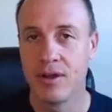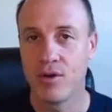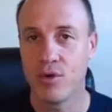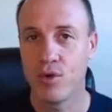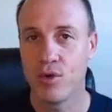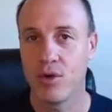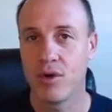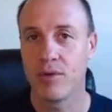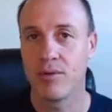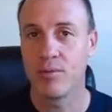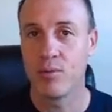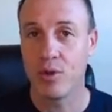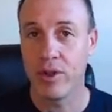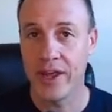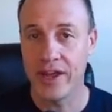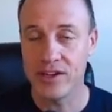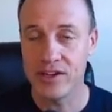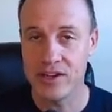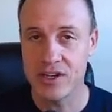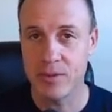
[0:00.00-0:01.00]

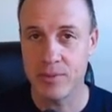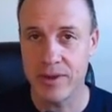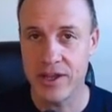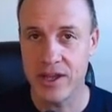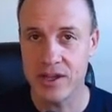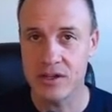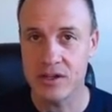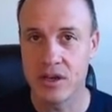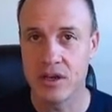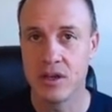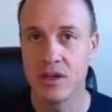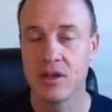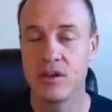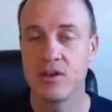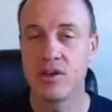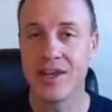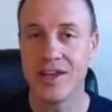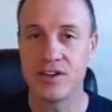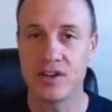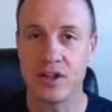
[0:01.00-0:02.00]
relationship niche.
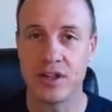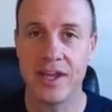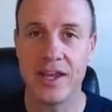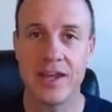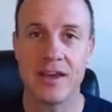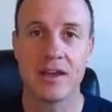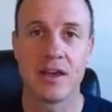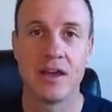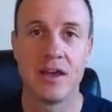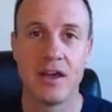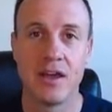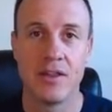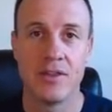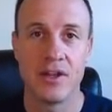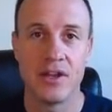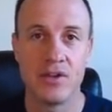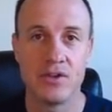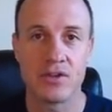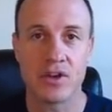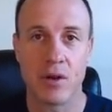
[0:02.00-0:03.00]
You get your link,
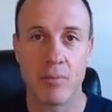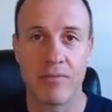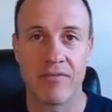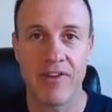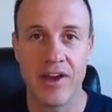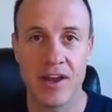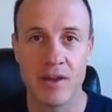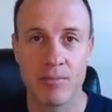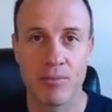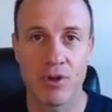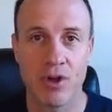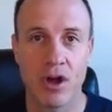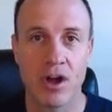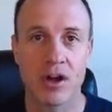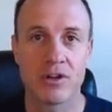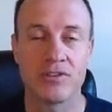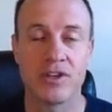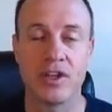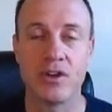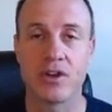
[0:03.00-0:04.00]
then you start finding
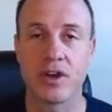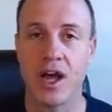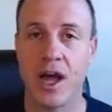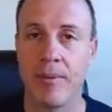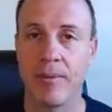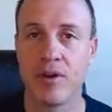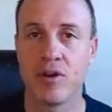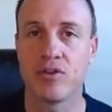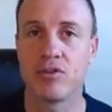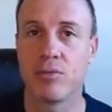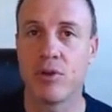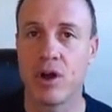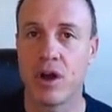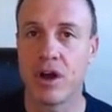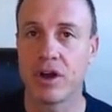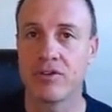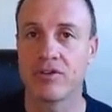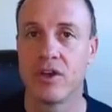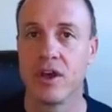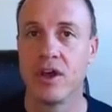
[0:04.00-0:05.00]
blogs and you comment on those
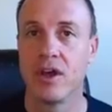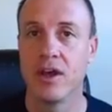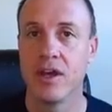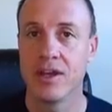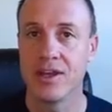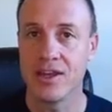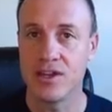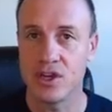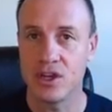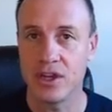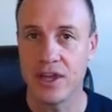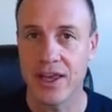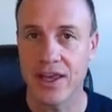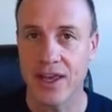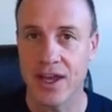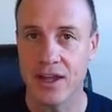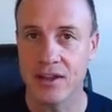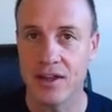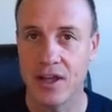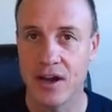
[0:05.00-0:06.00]
blogs. Get your link
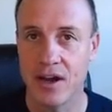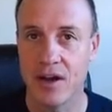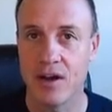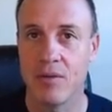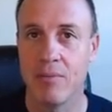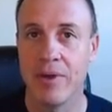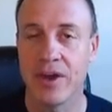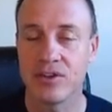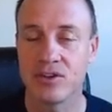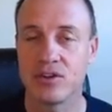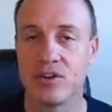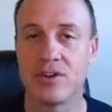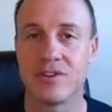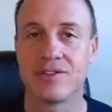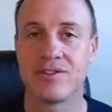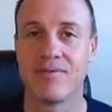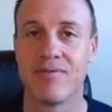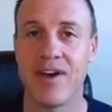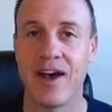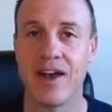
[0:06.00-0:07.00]
out there. Make sure
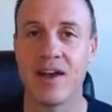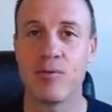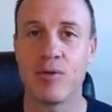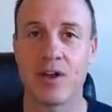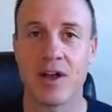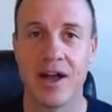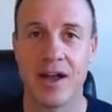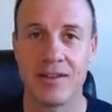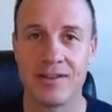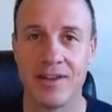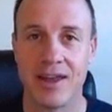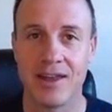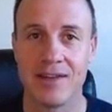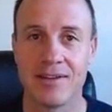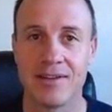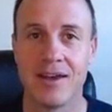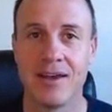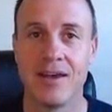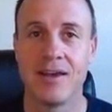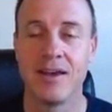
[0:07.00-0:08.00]
it's valuable
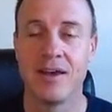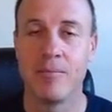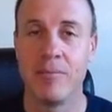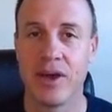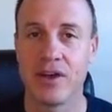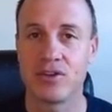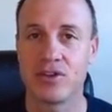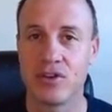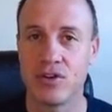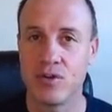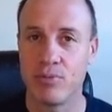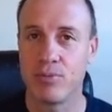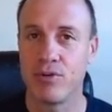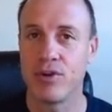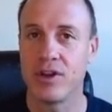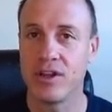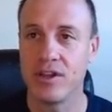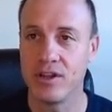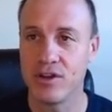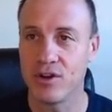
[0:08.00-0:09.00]
content. Make sure you're
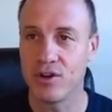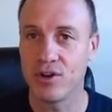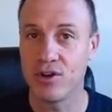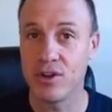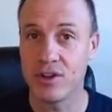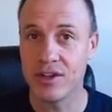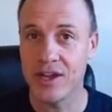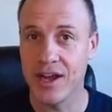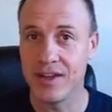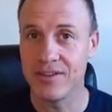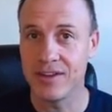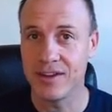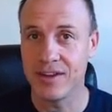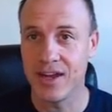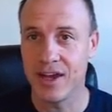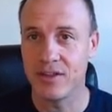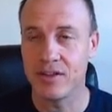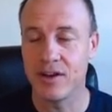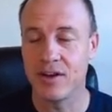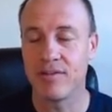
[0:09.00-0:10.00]
putting good content
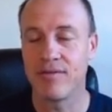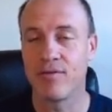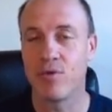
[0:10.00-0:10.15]
out there